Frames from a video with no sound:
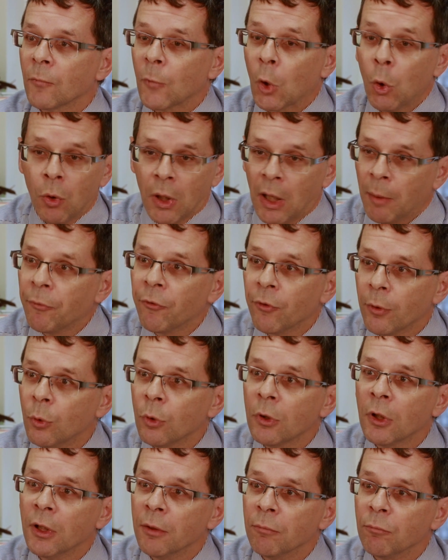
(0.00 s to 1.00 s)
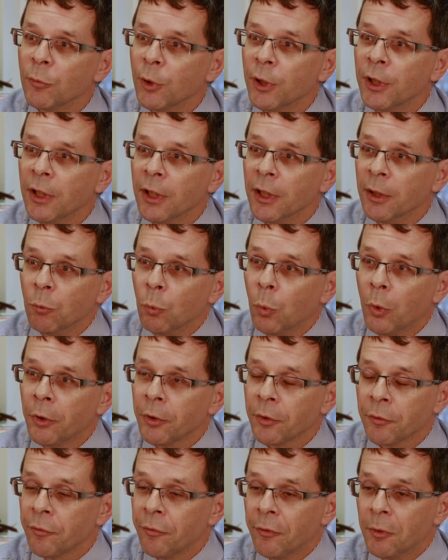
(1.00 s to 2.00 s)
Oh, absolutely. It
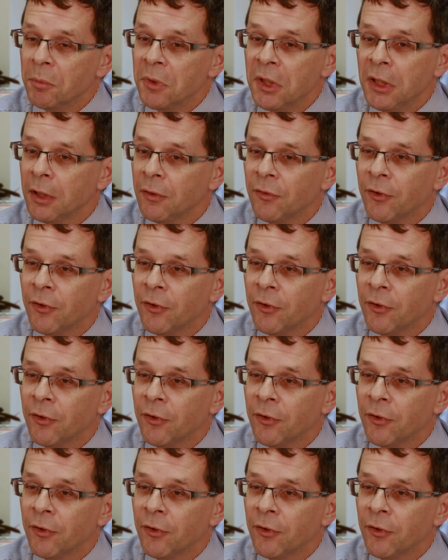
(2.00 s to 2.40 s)
worked for me.